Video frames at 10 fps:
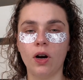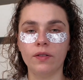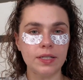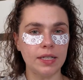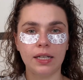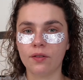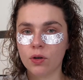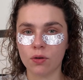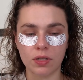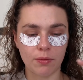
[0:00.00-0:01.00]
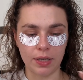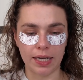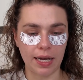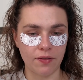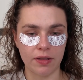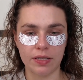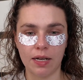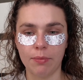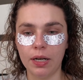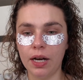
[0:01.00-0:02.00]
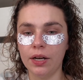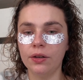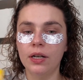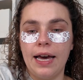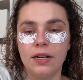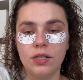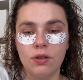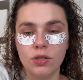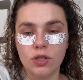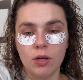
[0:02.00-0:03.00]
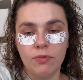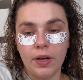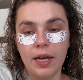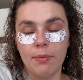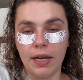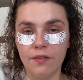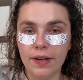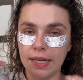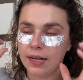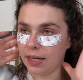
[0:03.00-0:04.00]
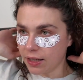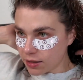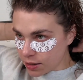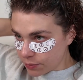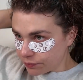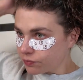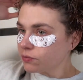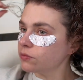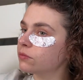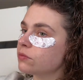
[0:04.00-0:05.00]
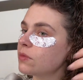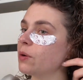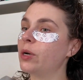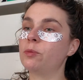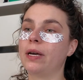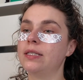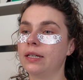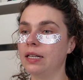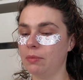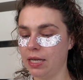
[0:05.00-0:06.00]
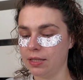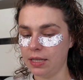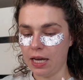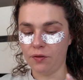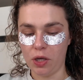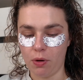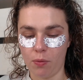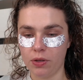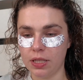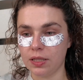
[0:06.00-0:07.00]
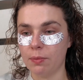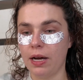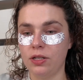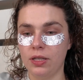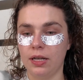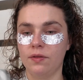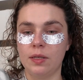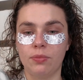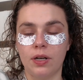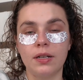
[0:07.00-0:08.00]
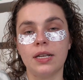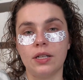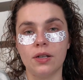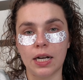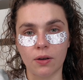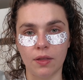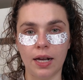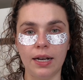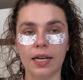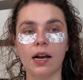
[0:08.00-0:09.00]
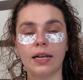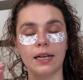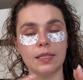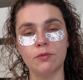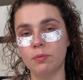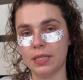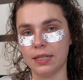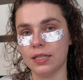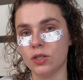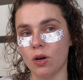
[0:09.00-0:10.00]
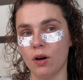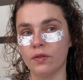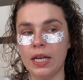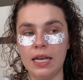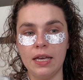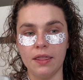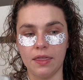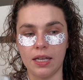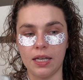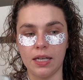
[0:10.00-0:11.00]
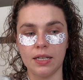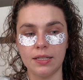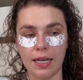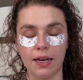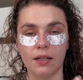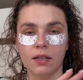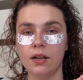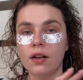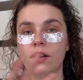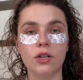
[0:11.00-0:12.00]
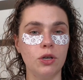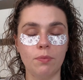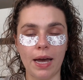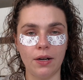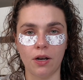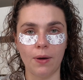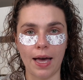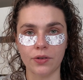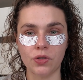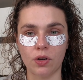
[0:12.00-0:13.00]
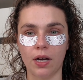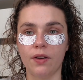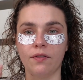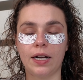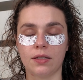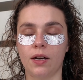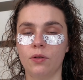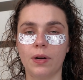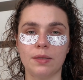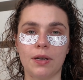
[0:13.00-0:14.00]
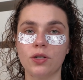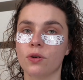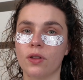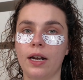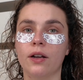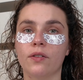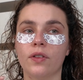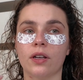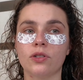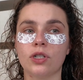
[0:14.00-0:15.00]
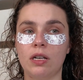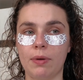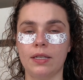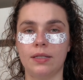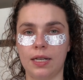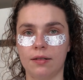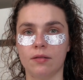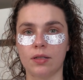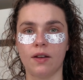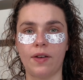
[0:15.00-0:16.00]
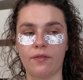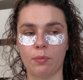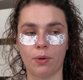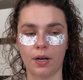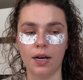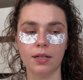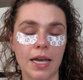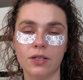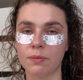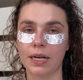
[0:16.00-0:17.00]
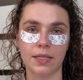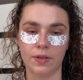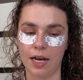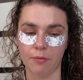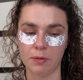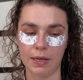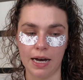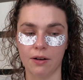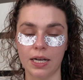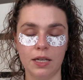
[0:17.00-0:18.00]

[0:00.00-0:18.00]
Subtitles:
Obviously, of course, I will link everything down below and you can shop via my affiliate links, which basically means if you are wanting to purchase any of these products and you click on that link, I get a small percentage of the sale. You pay no extra. In fact, I always make sure that I look for the cheapest deals of every product. It just massively helps me out.